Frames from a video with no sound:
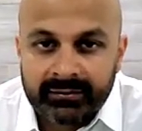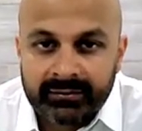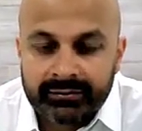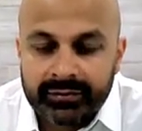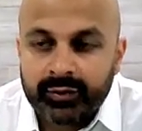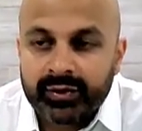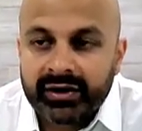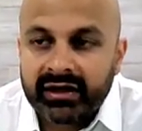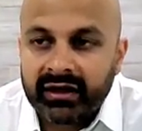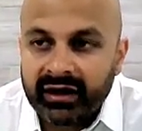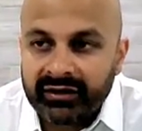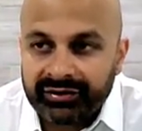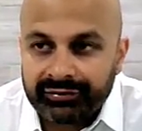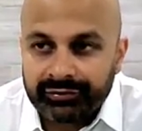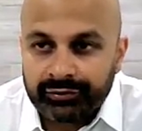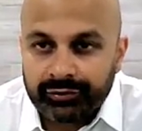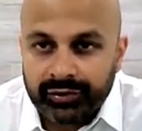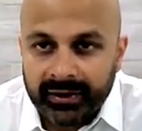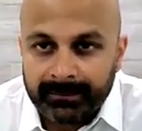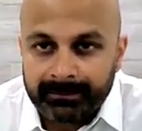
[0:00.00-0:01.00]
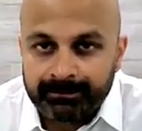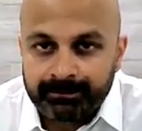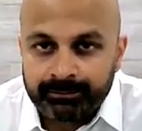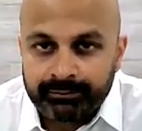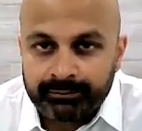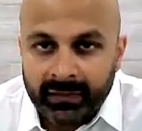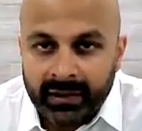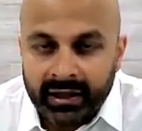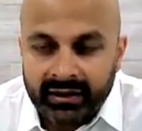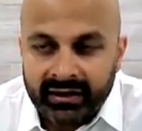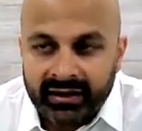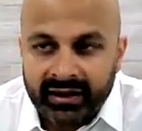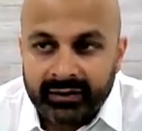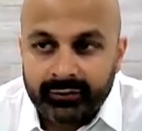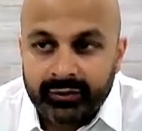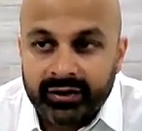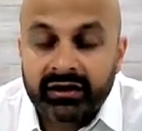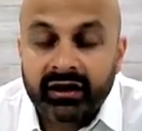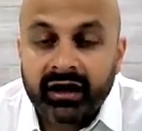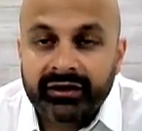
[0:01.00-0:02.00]
but we got through it. And
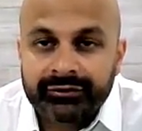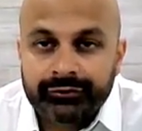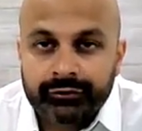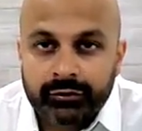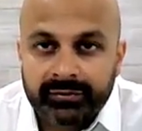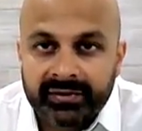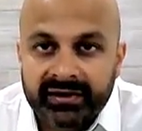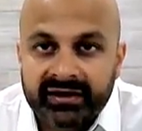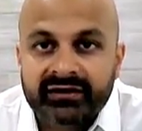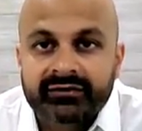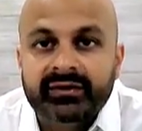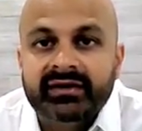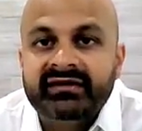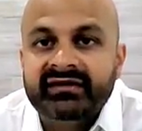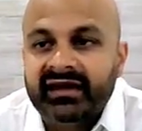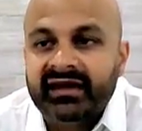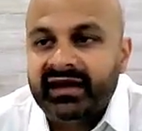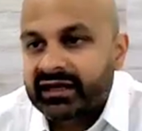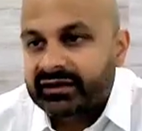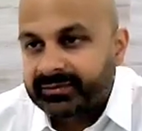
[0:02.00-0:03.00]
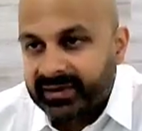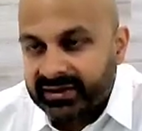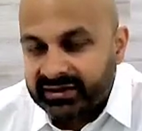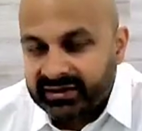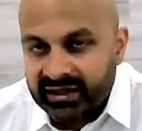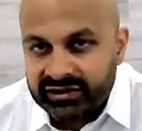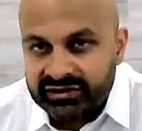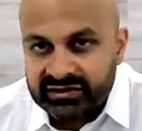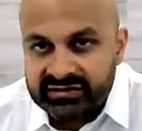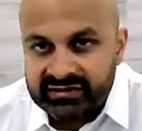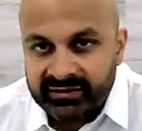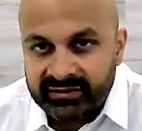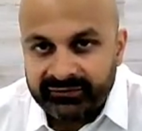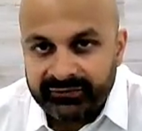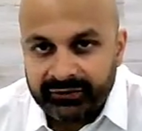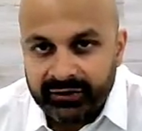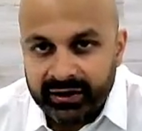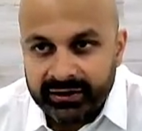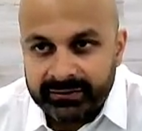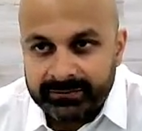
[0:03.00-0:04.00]
we got through it because we set expectations up
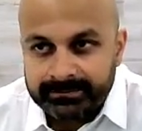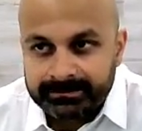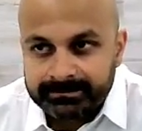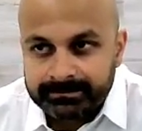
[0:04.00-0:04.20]
front.